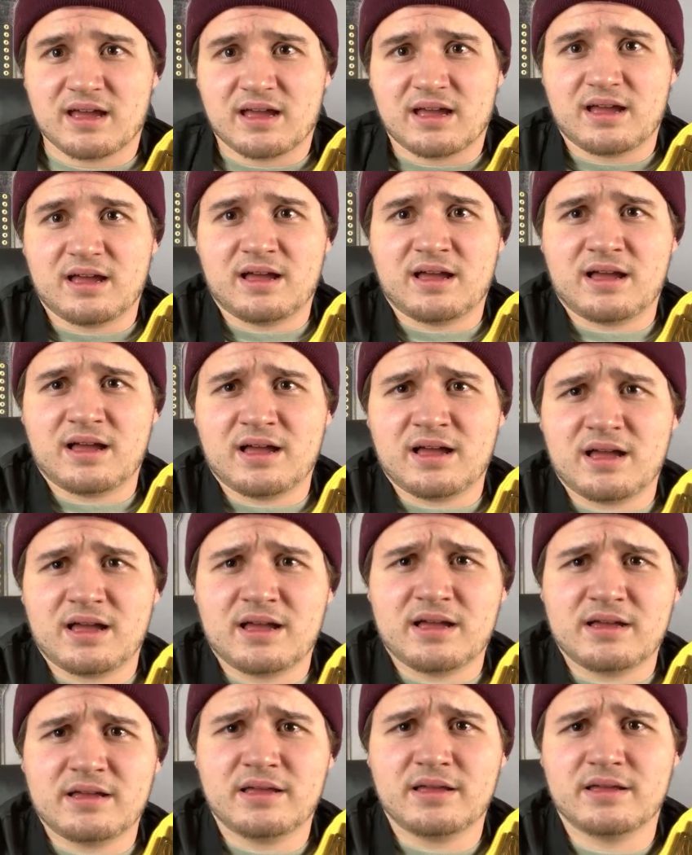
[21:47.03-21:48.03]

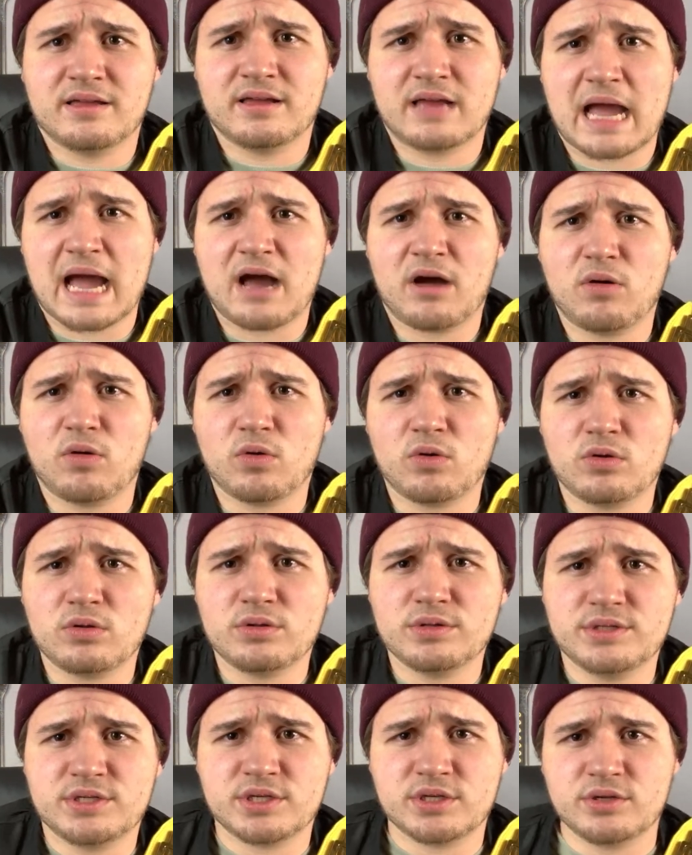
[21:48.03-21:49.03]
How
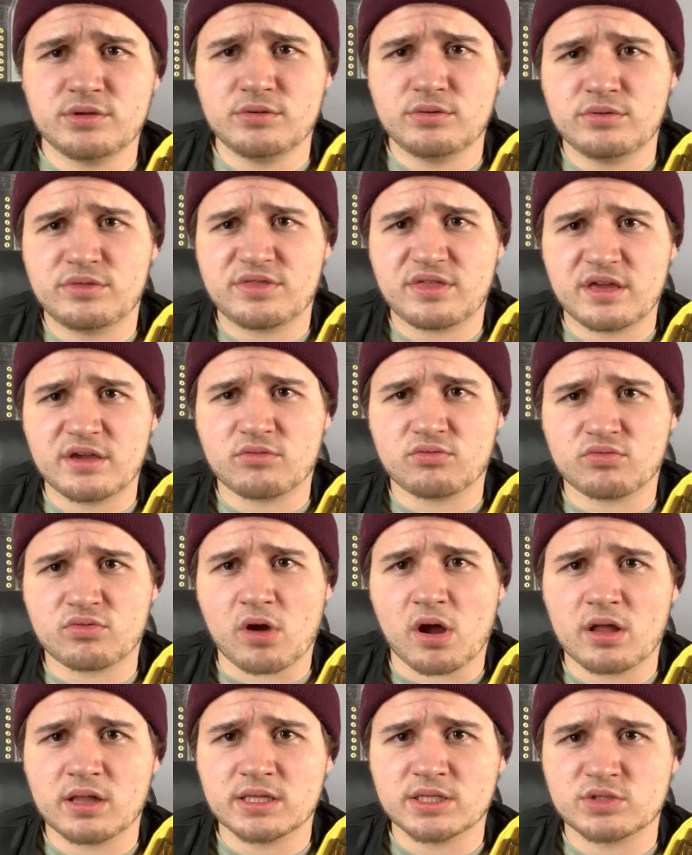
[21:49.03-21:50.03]
old do you think
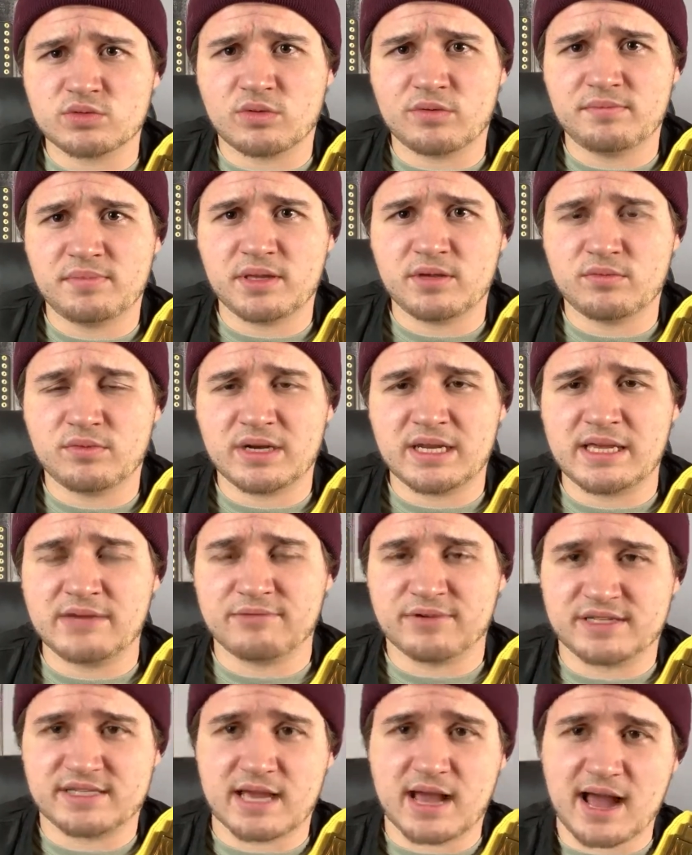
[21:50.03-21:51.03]
Rollins will be when he
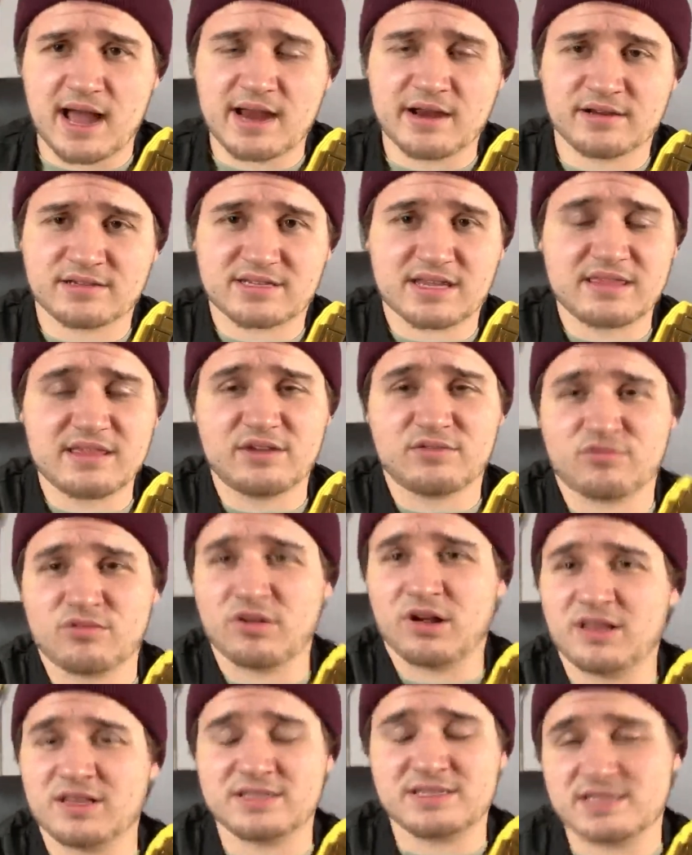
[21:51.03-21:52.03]
retires? I think
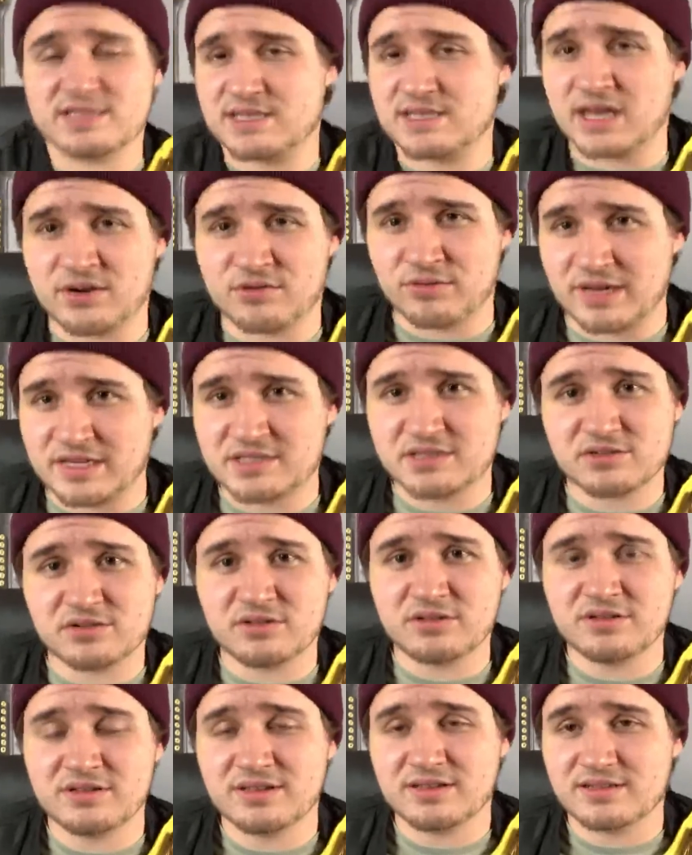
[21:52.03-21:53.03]
Rollins is gonna
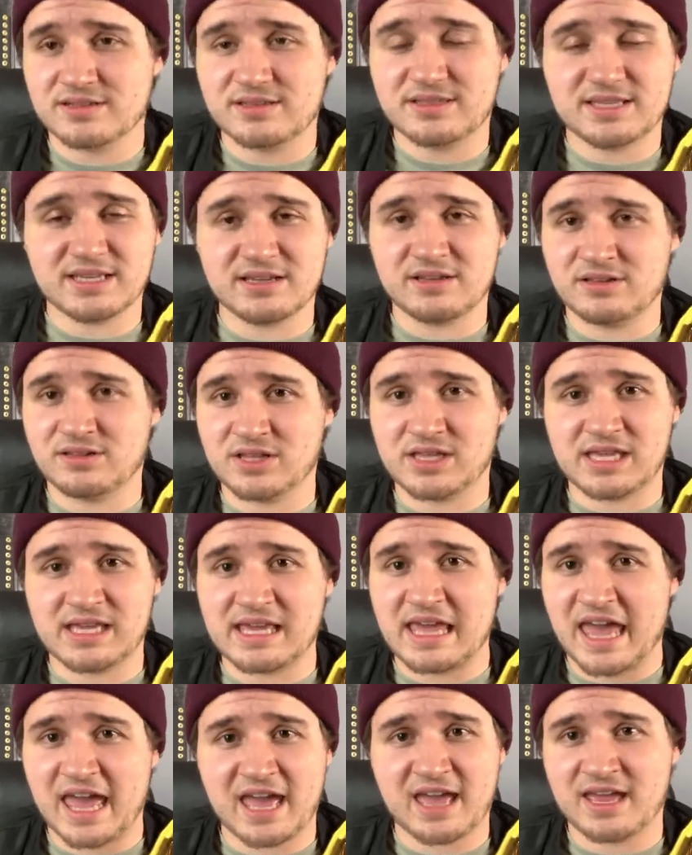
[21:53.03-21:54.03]
wrestle till he
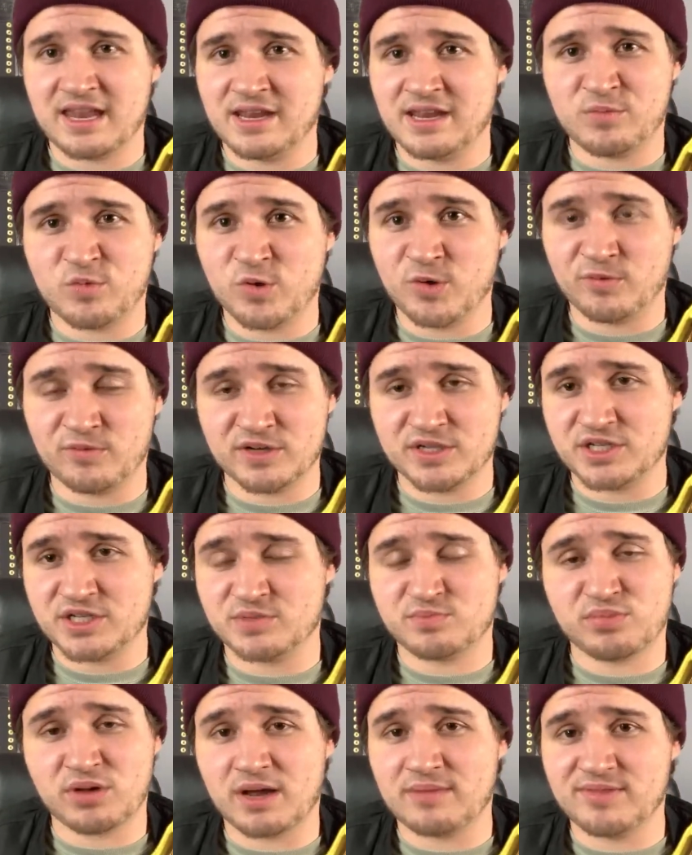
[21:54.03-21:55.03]
can't anymore, which is
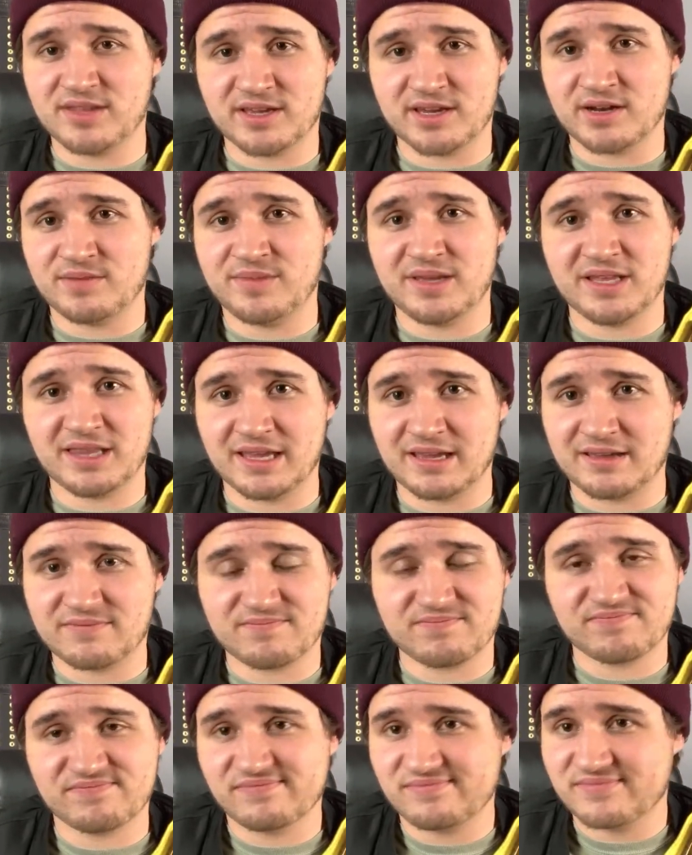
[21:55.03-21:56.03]
probably gonna be like
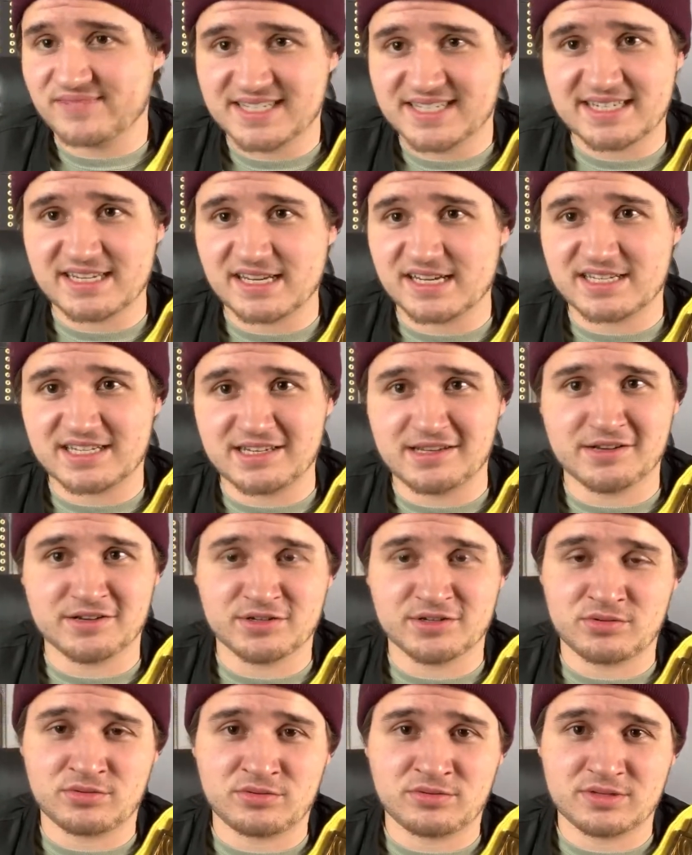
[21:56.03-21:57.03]
60 years
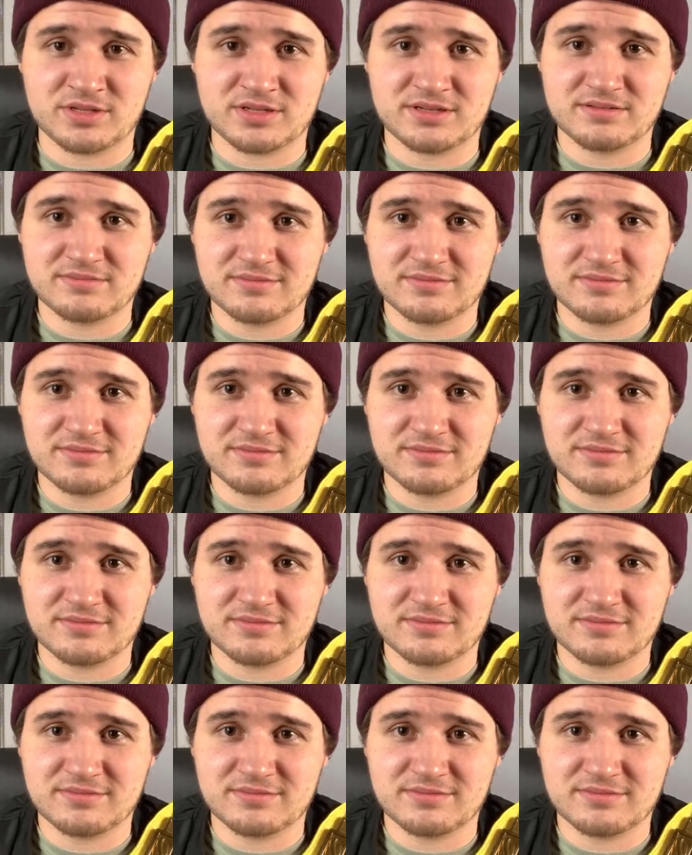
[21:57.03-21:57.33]
old.